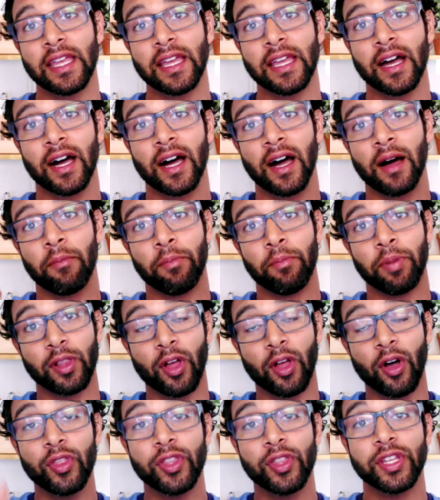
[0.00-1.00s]

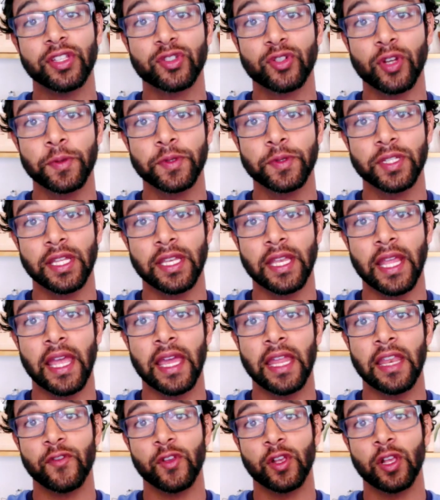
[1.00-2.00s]
below the description,
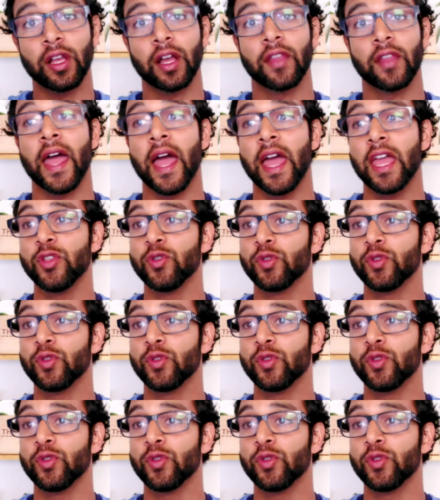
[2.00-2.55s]
and if you click on that,